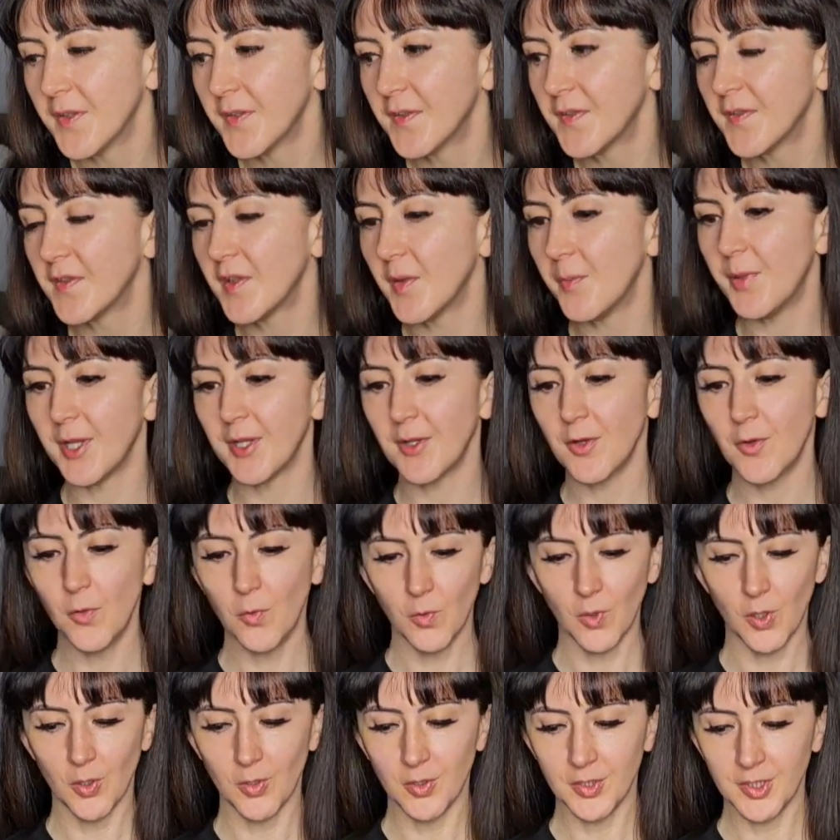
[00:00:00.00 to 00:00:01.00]
this is the better
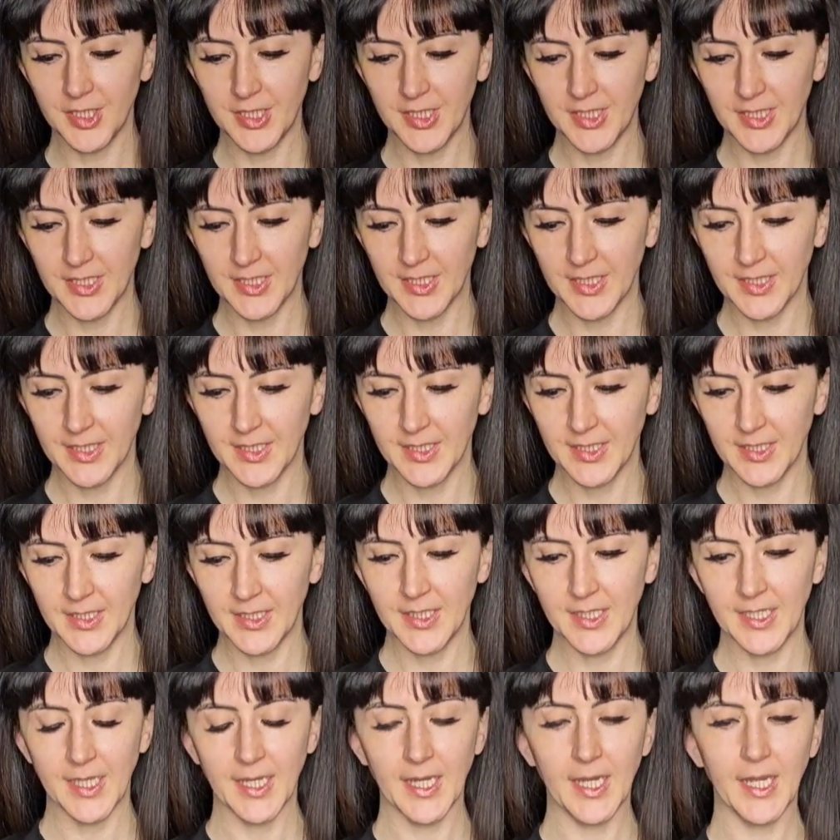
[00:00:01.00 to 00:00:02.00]
quality, and
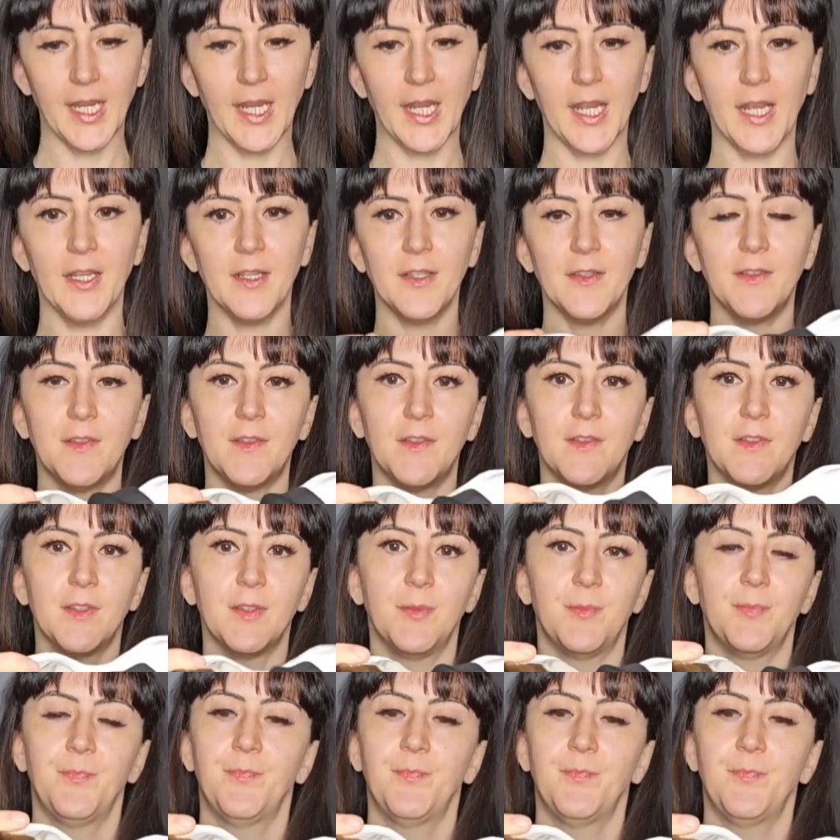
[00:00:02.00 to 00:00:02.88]
it has,